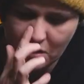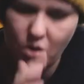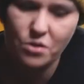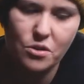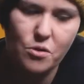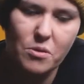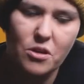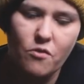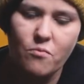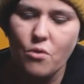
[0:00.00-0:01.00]
also a bit
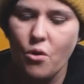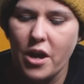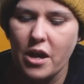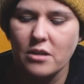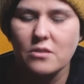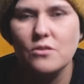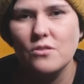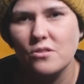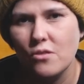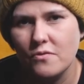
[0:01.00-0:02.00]
of mohair, so
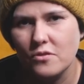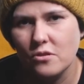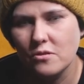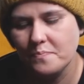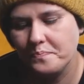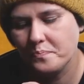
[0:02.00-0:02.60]
it's softer